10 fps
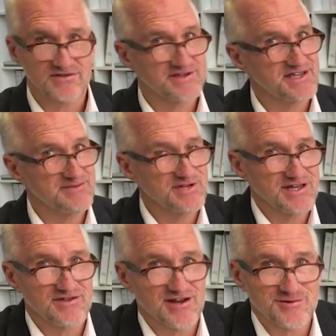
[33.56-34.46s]
and the
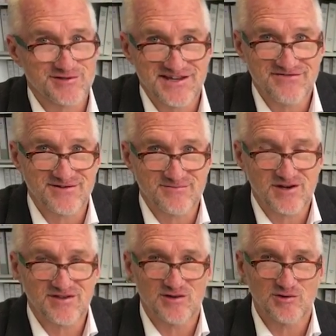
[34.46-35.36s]
subject that I was given
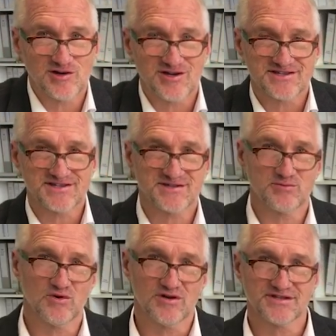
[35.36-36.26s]
by the organisers
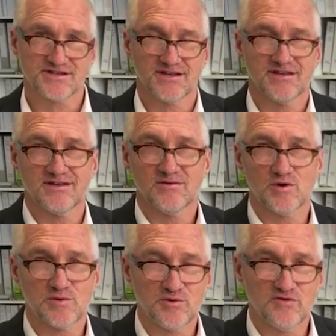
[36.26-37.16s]
was
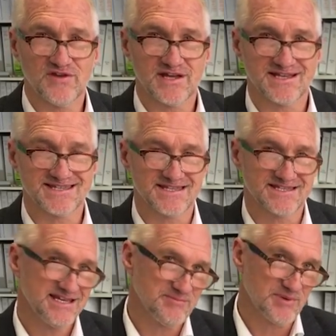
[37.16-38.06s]
waterproofing as the
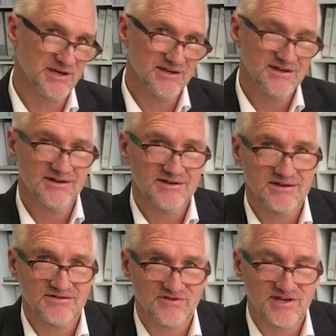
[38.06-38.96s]
tip
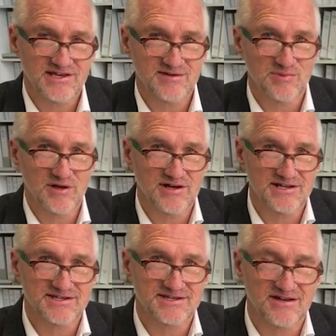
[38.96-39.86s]
of the
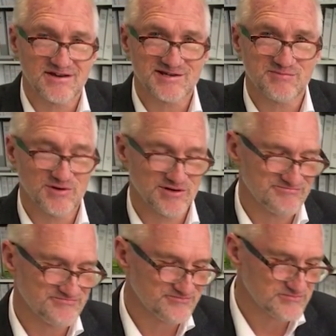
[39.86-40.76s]
compliance iceberg.
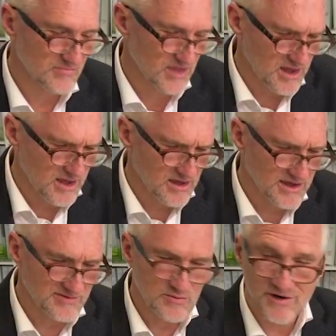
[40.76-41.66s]

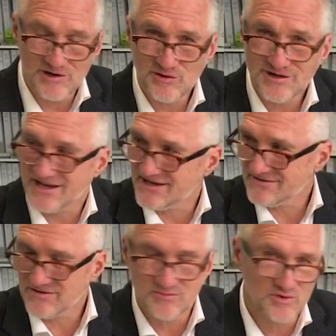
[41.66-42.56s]
Now, the more I looked at
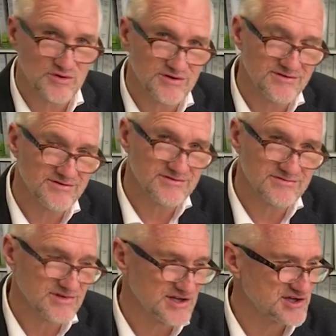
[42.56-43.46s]
it, the more
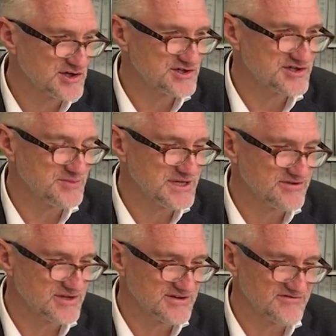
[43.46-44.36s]
it occurred to me
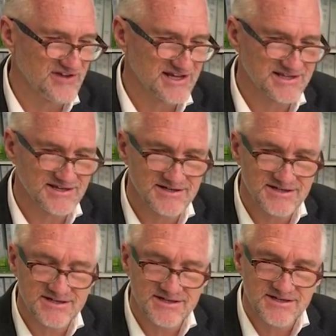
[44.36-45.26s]
that in fact
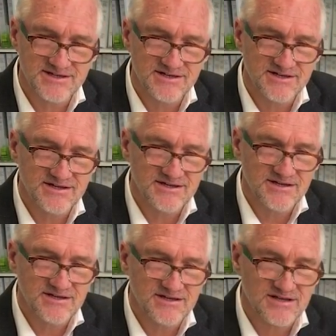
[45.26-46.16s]

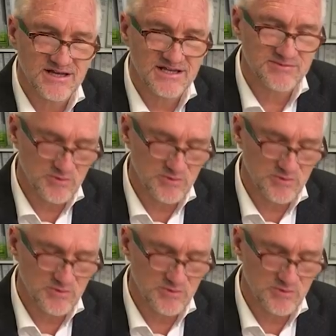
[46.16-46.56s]
it's